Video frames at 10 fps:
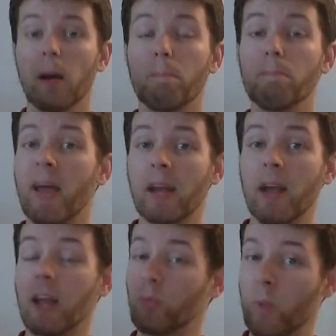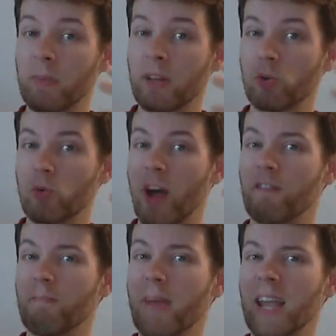men and women who
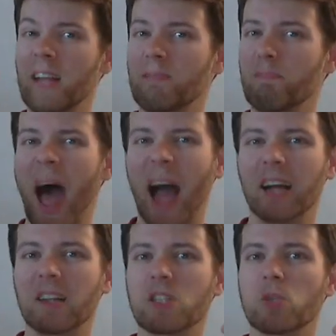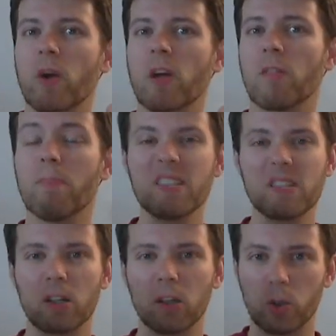have made pacts with
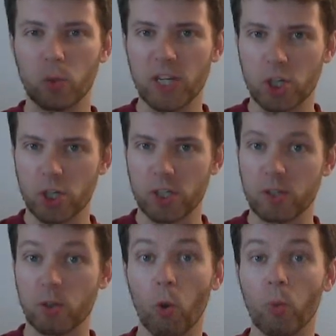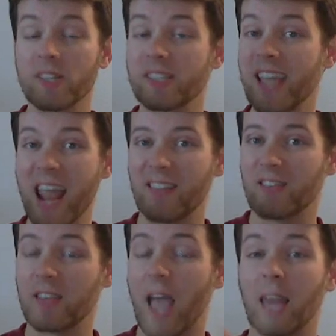mystical creatures known as the
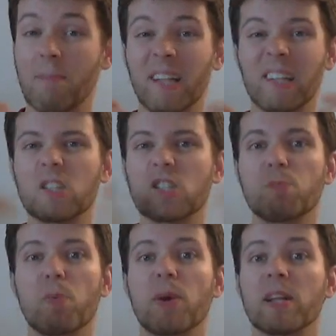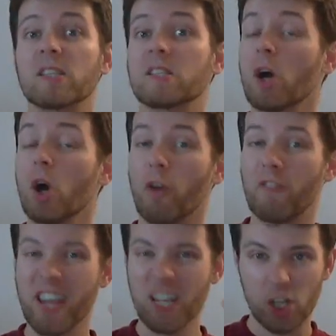Eight, elemental spirits of
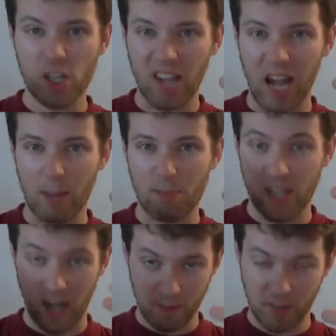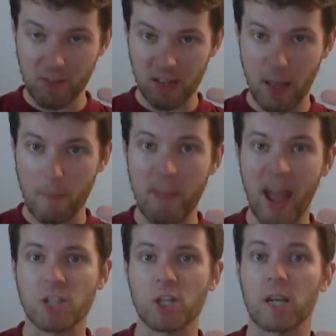ancient times that have given them
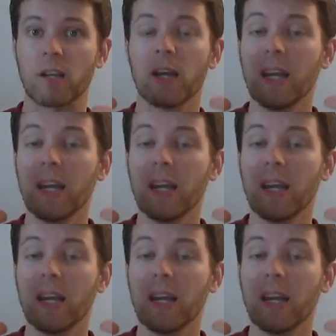magic in